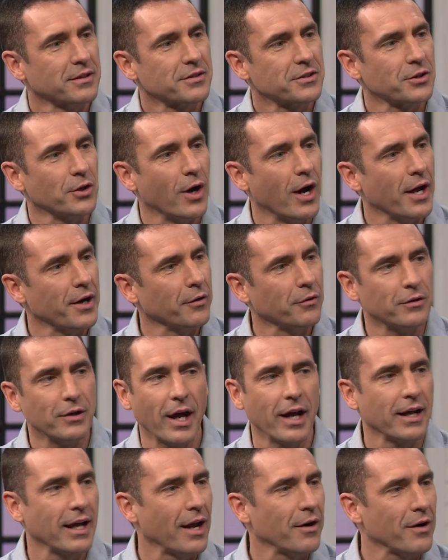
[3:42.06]
Okay. So I
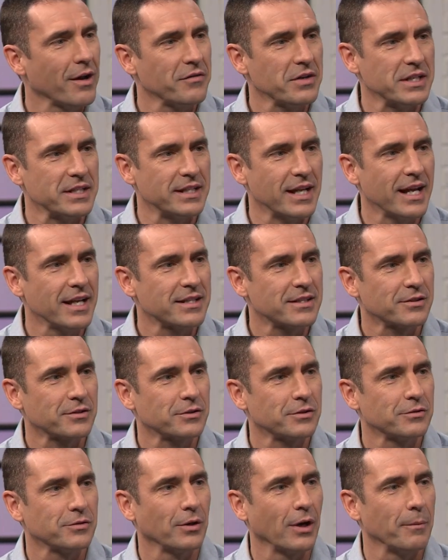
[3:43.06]
don't have any
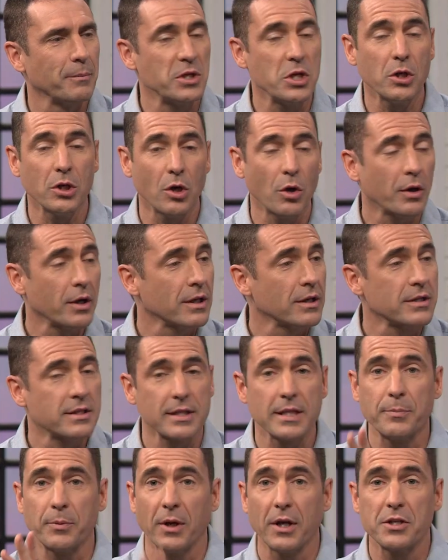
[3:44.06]
dates, but you can go to
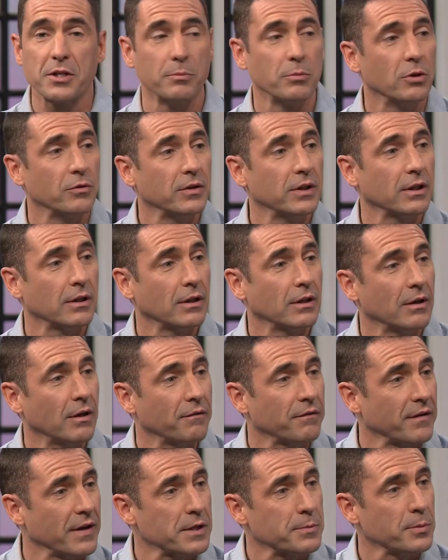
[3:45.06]
Sleeper Agent Movie
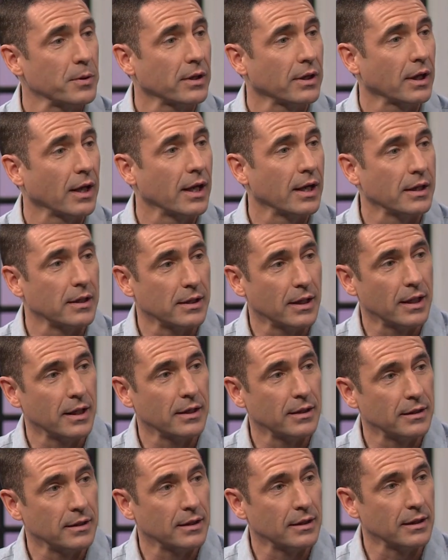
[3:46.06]
on Facebook
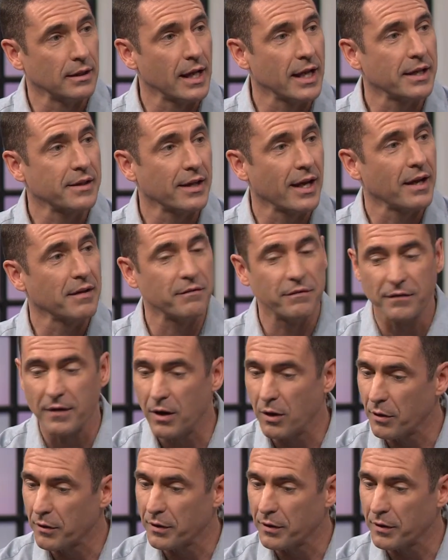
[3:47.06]
and like that and follow.